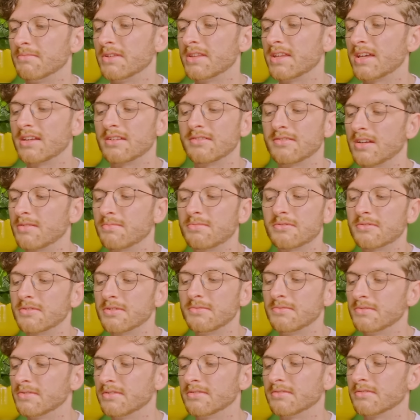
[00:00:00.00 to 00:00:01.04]
but then I probably
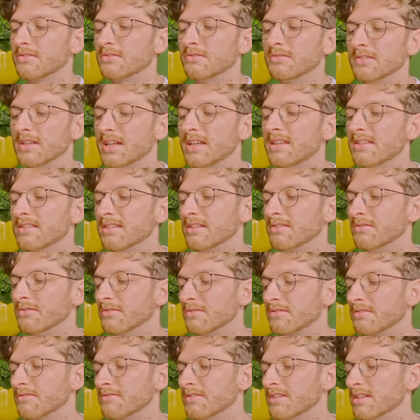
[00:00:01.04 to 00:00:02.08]
wouldn't call anything
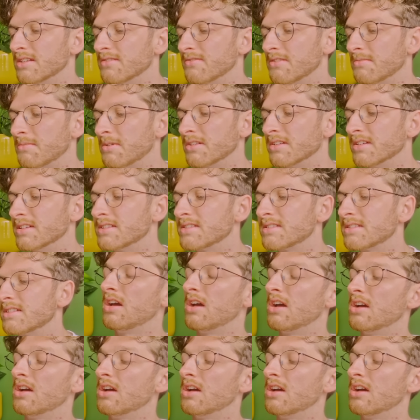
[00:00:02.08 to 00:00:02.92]
North Korean if I'm honest.